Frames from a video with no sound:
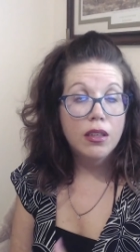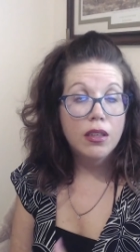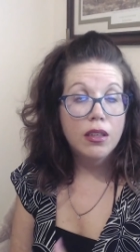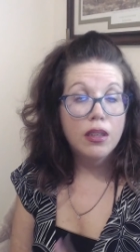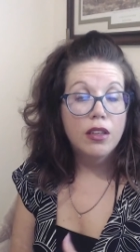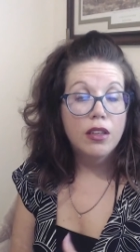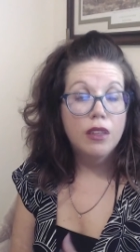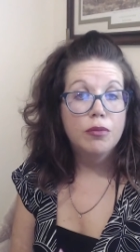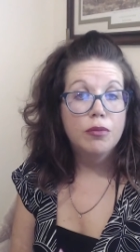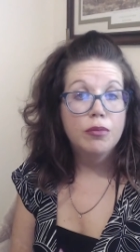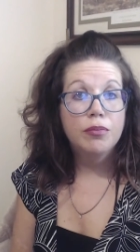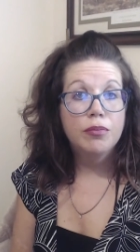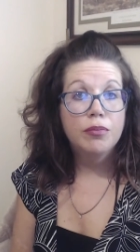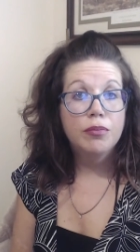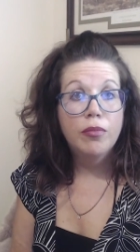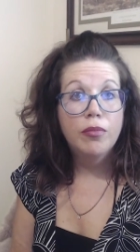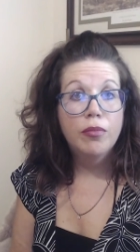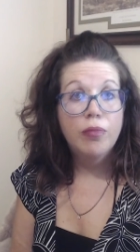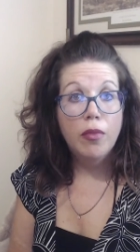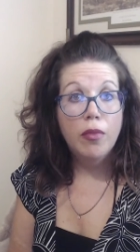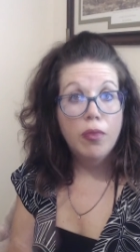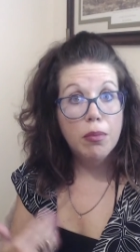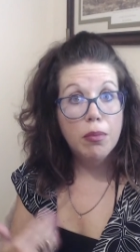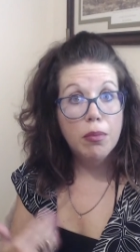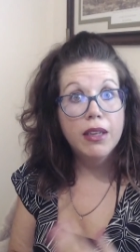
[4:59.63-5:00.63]
um,
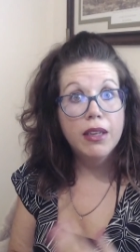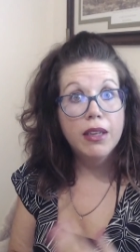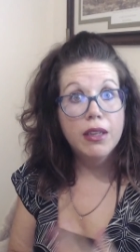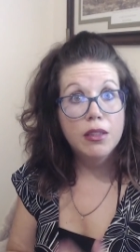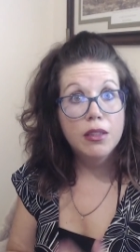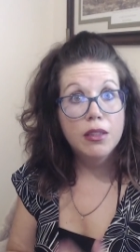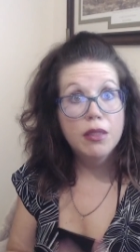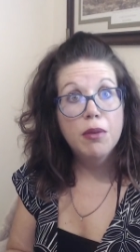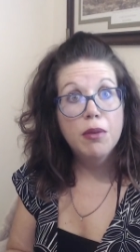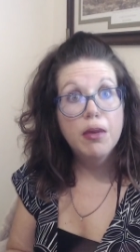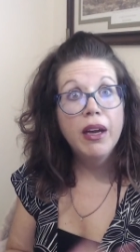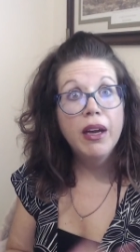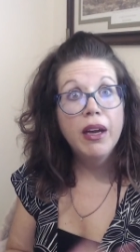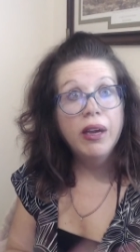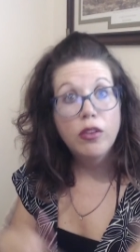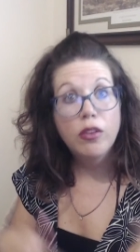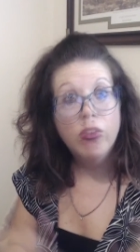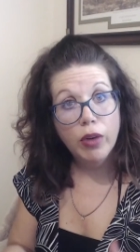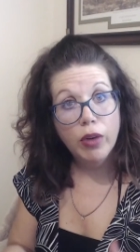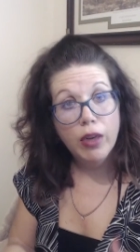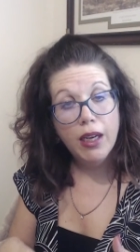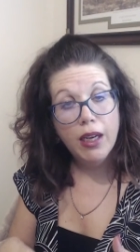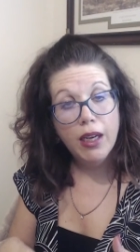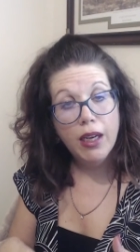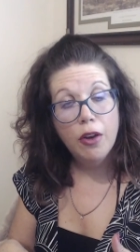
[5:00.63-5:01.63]
the place to be buying
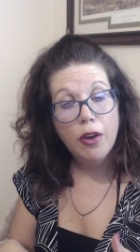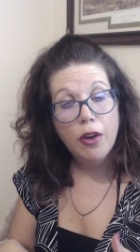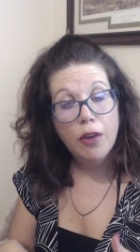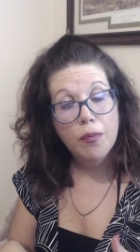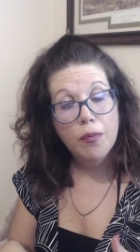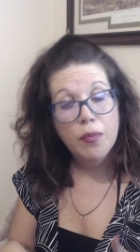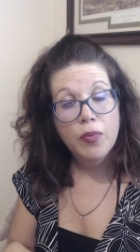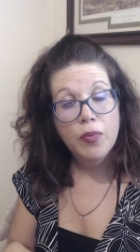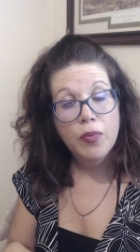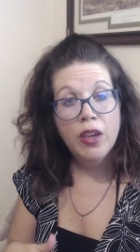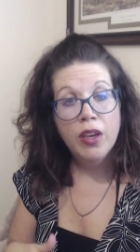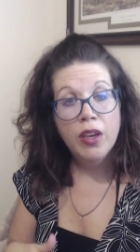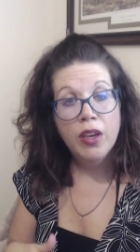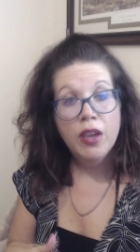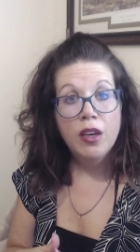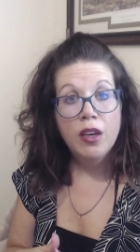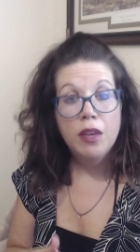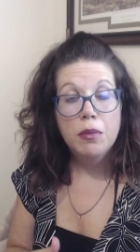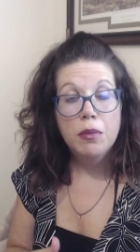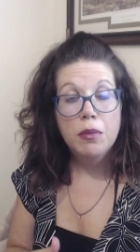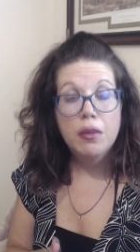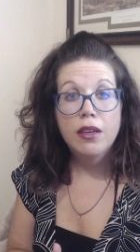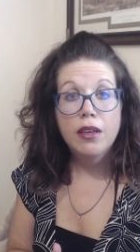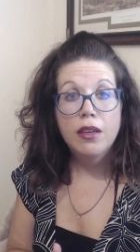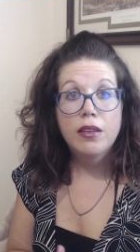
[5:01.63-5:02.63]
right now.
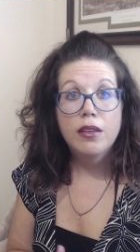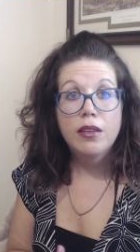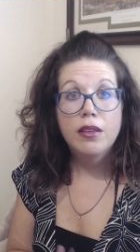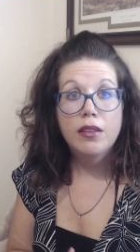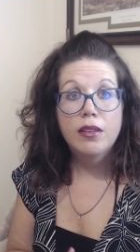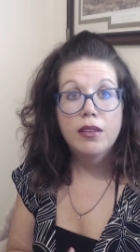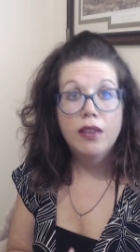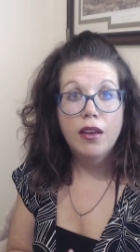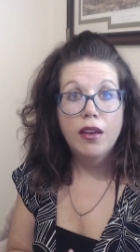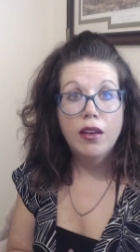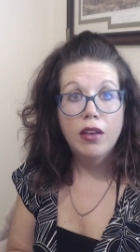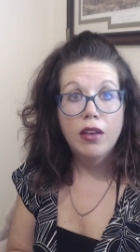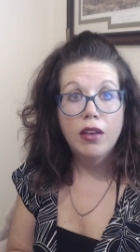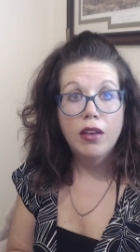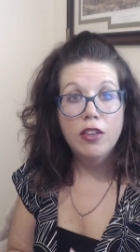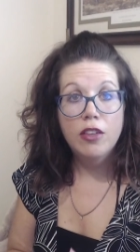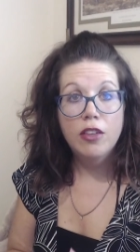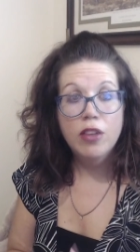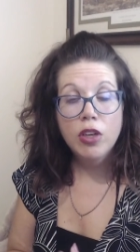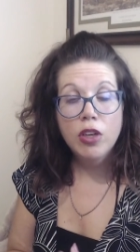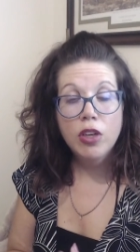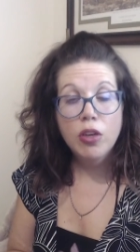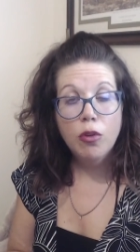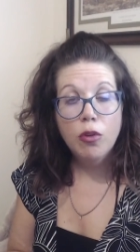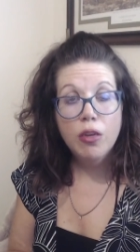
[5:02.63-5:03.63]
Because uh, in
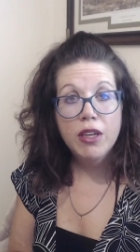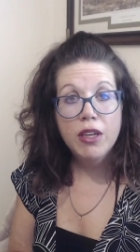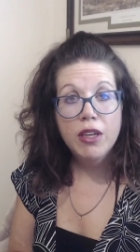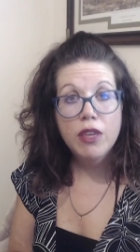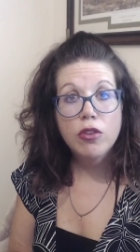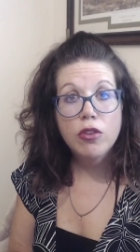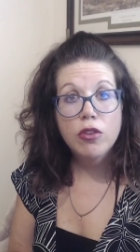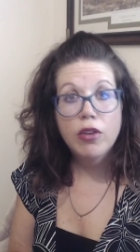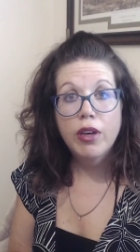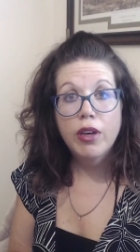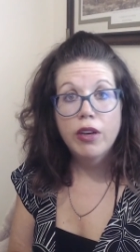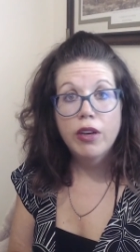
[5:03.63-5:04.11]
general, metro